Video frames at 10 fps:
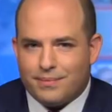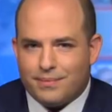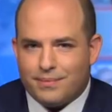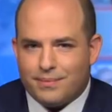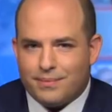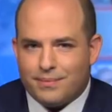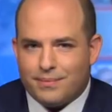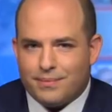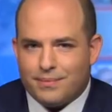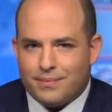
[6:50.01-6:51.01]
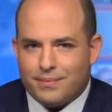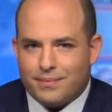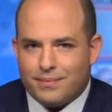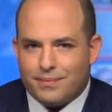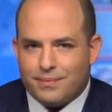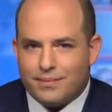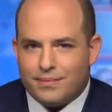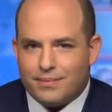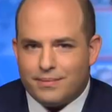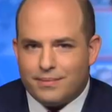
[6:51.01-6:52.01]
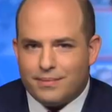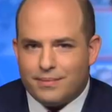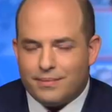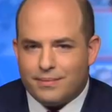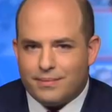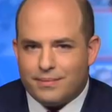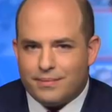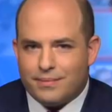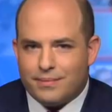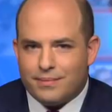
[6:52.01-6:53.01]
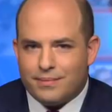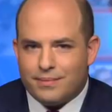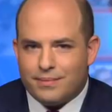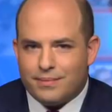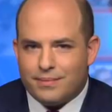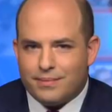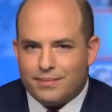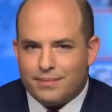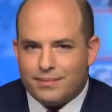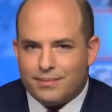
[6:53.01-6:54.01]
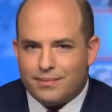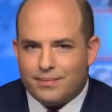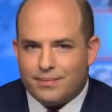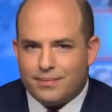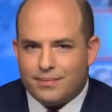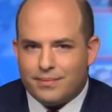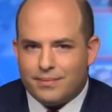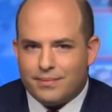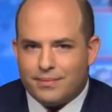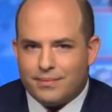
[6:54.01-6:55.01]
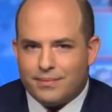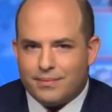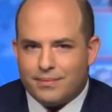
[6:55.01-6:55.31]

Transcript: This person isn't speaking.